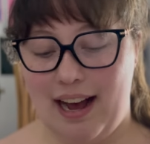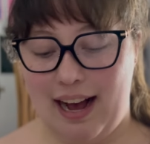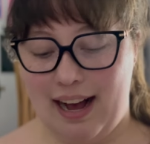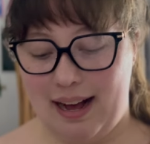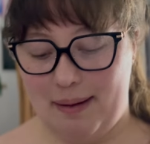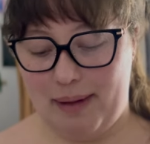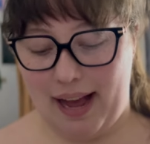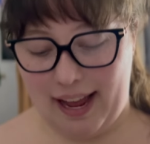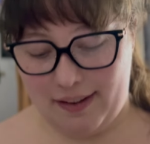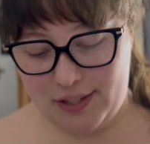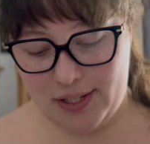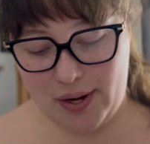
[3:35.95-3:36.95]
I
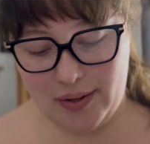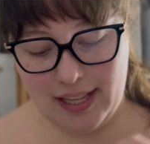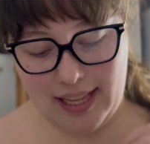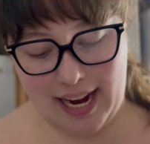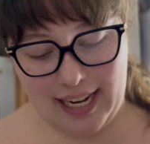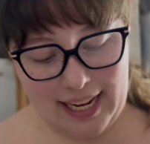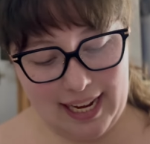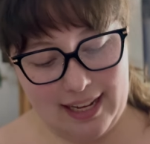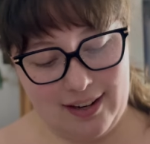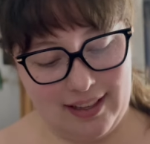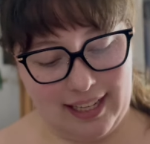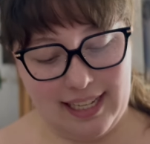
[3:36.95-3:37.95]
have sewed the lining in
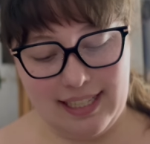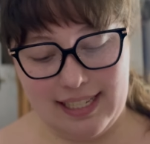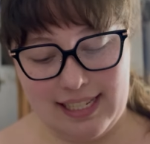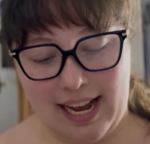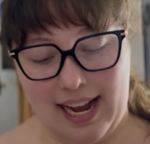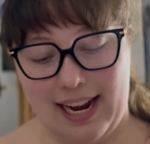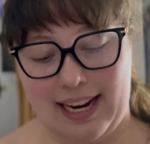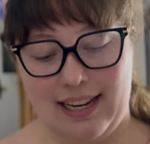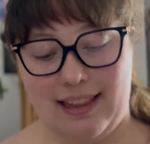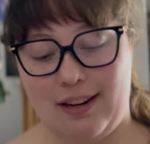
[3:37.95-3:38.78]
on the inside.